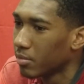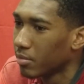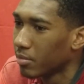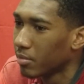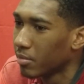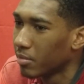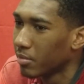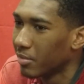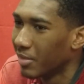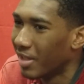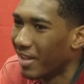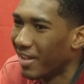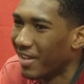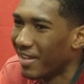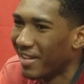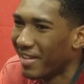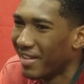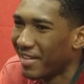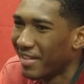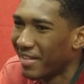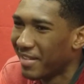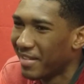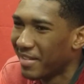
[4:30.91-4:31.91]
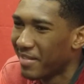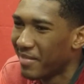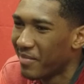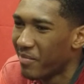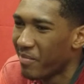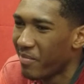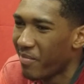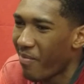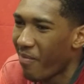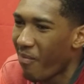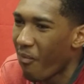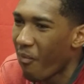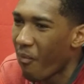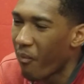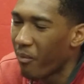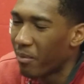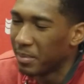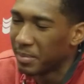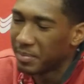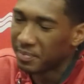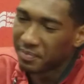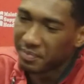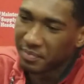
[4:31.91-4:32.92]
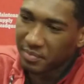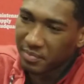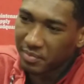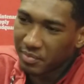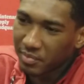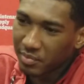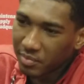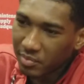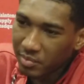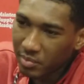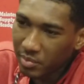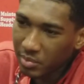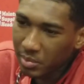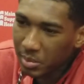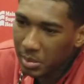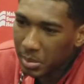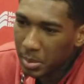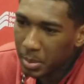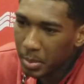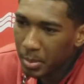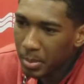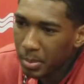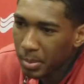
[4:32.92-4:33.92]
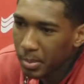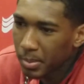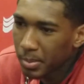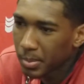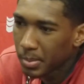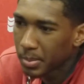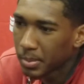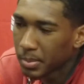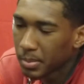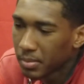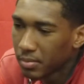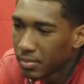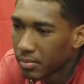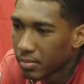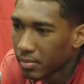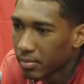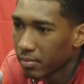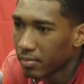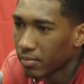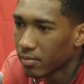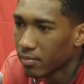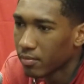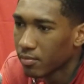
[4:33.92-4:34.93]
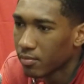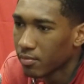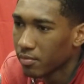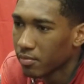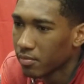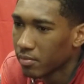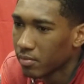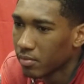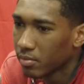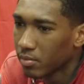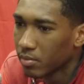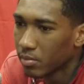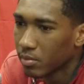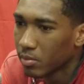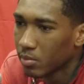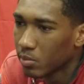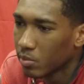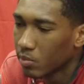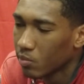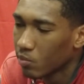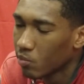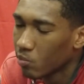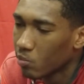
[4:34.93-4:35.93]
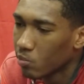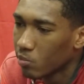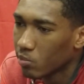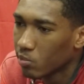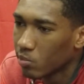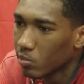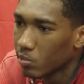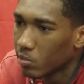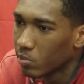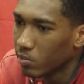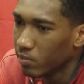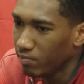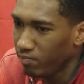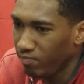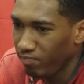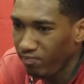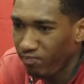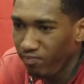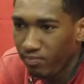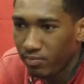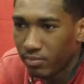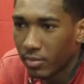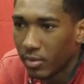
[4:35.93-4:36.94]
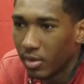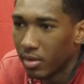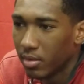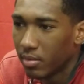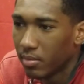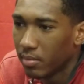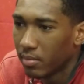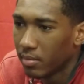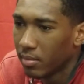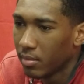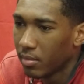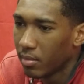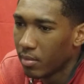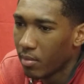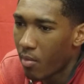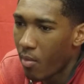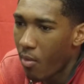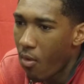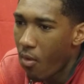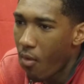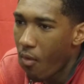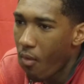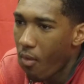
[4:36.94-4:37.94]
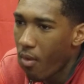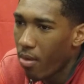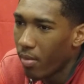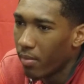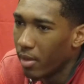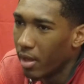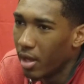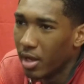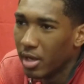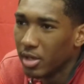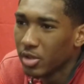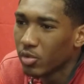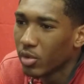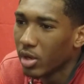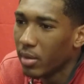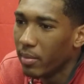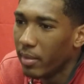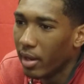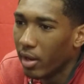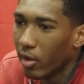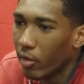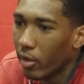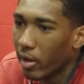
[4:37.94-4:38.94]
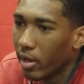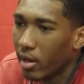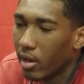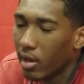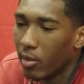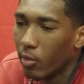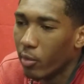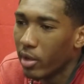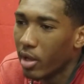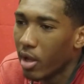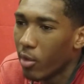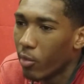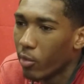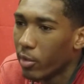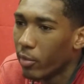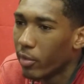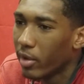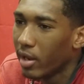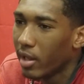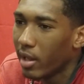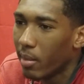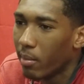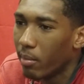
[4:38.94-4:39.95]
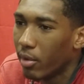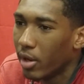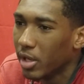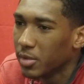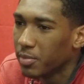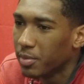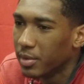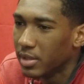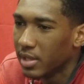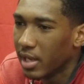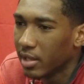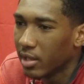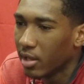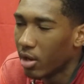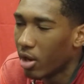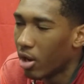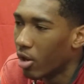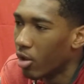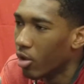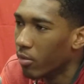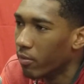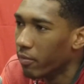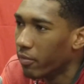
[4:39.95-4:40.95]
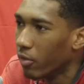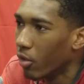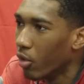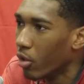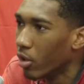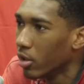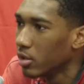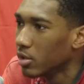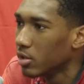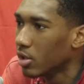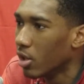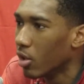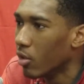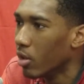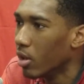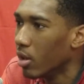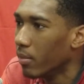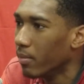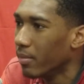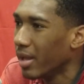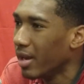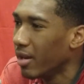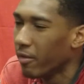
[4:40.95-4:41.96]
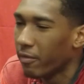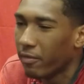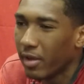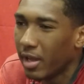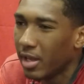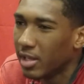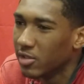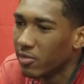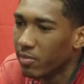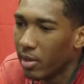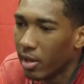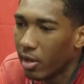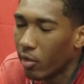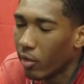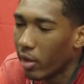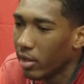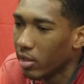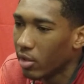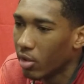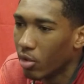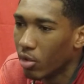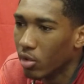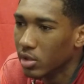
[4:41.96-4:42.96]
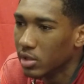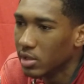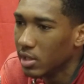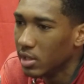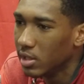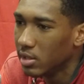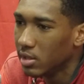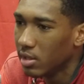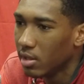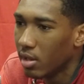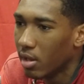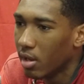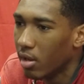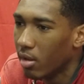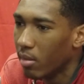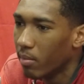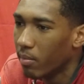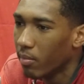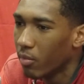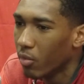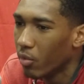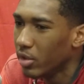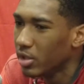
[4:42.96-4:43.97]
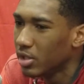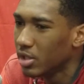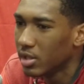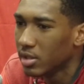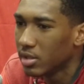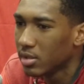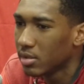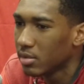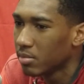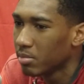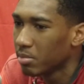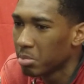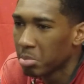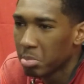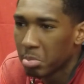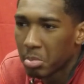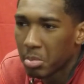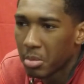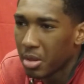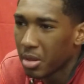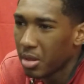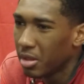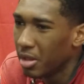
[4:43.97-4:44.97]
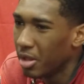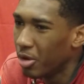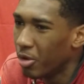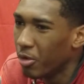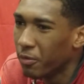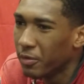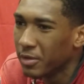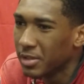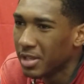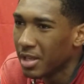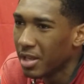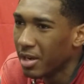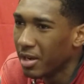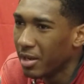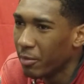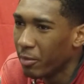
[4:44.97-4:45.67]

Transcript: I mean, you haven't lost yet. So, how, how's this place been to to, to play at this year, even though y'all haven't lost? Uh, it's really been great. Uh, we uh, we really embrace protecting our home floor. So um, and the fans have been great the whole season. Um, we just the new facility.